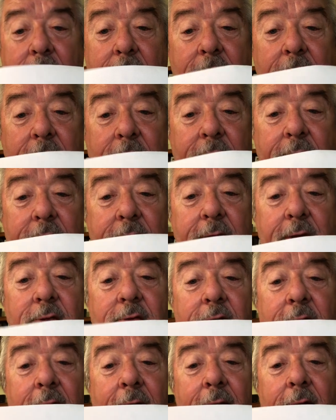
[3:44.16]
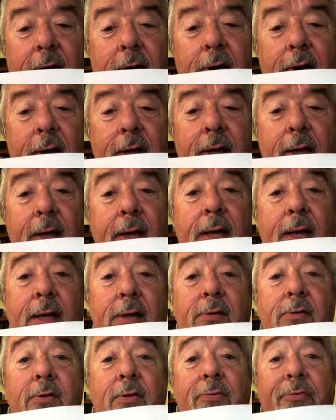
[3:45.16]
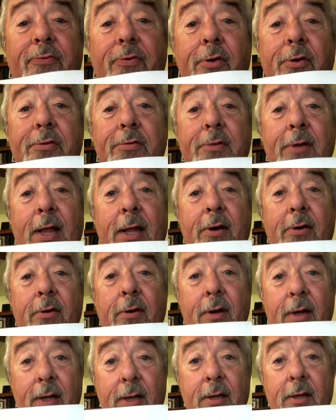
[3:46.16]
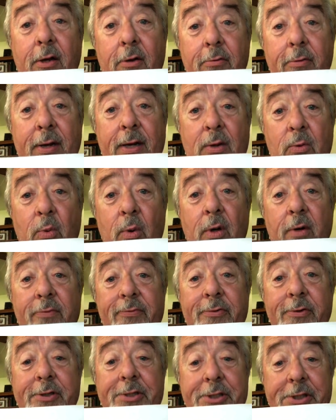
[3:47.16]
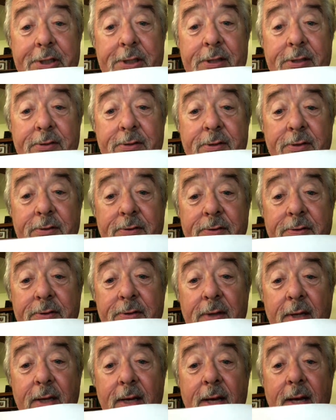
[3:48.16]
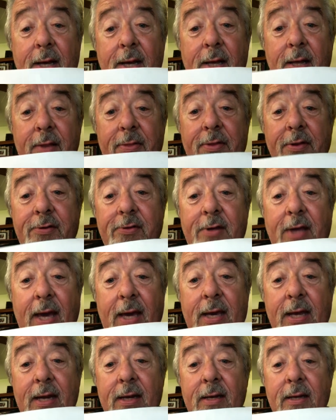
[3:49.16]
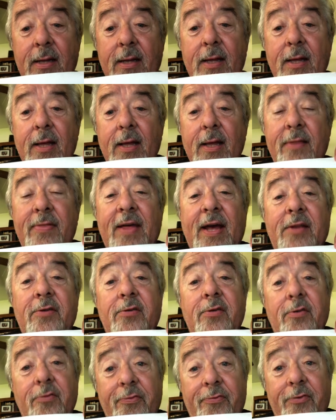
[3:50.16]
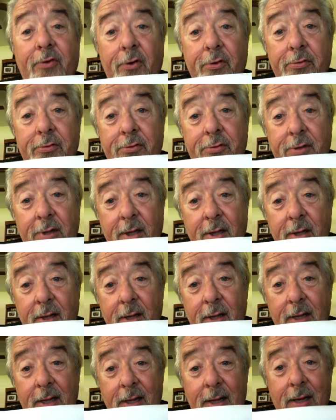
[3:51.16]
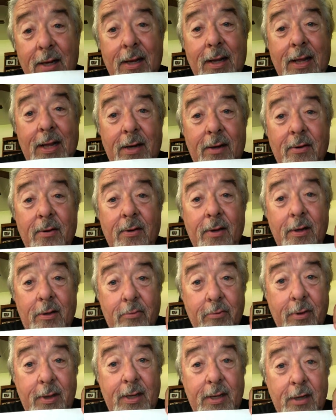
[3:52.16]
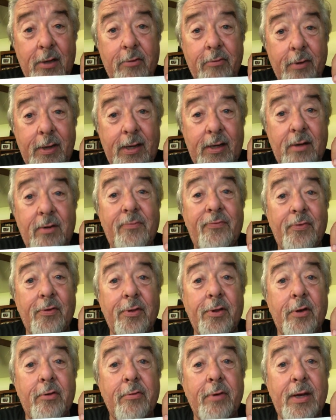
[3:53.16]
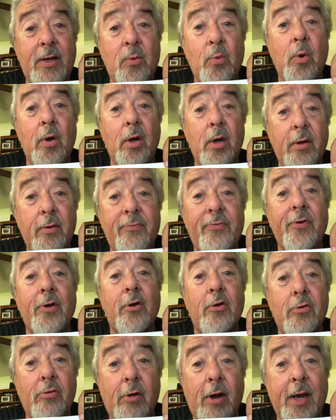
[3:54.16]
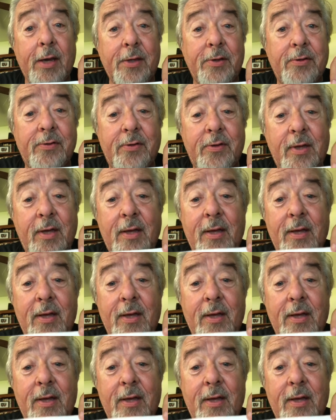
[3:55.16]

this letter is the first letter in the Greek word for Jesus. The second, that's the first letter in Greek for the Greek word for Christ.